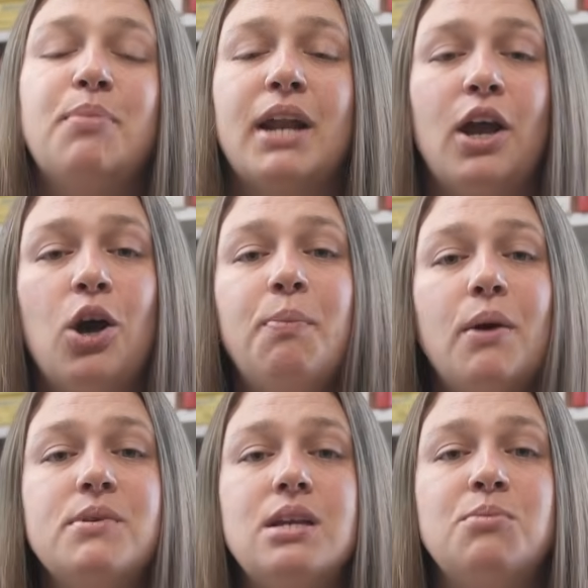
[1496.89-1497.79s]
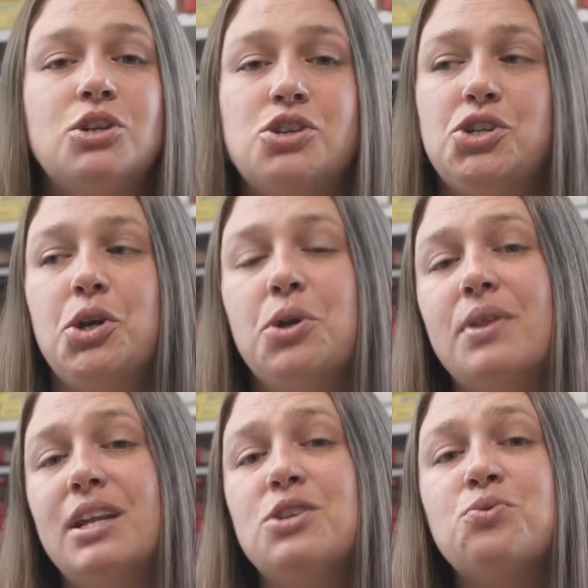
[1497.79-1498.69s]
but I hope I was able to show you
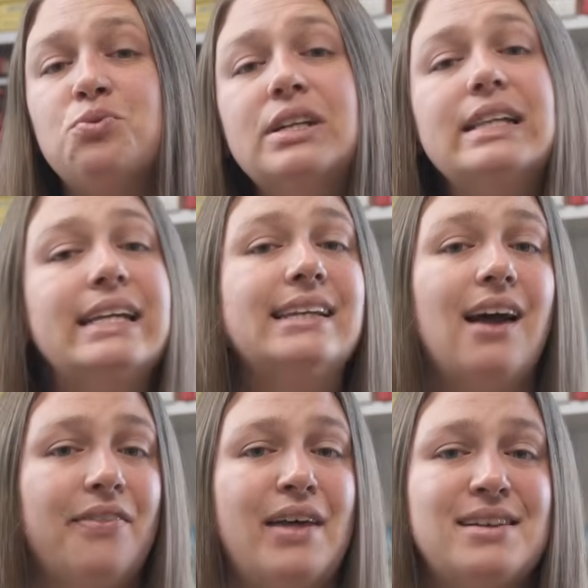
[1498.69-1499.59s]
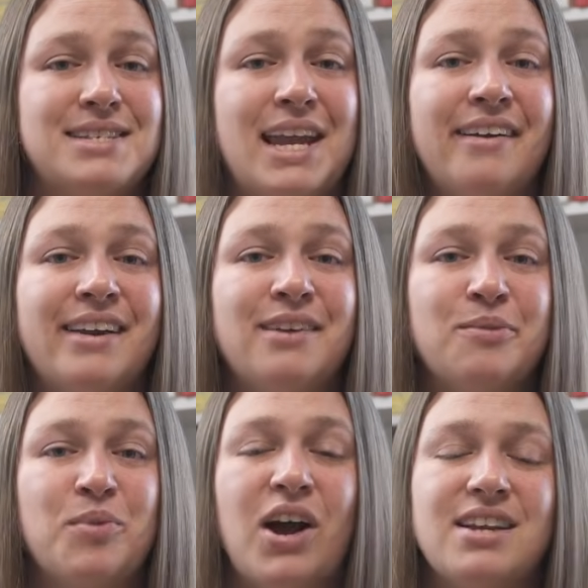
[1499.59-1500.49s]
that it's really not that scary of a
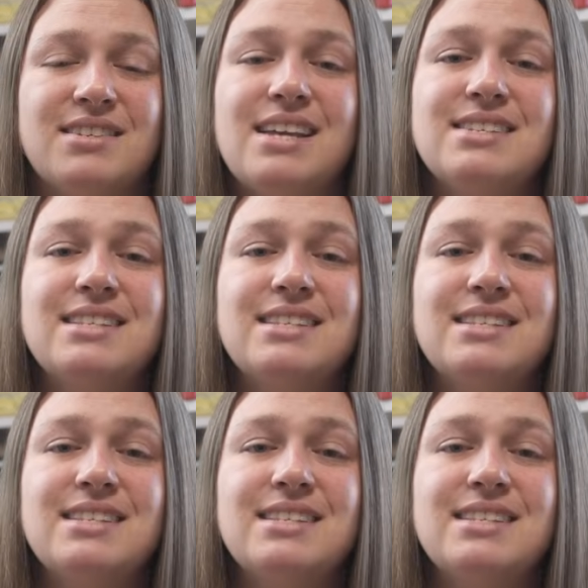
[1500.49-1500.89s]
process.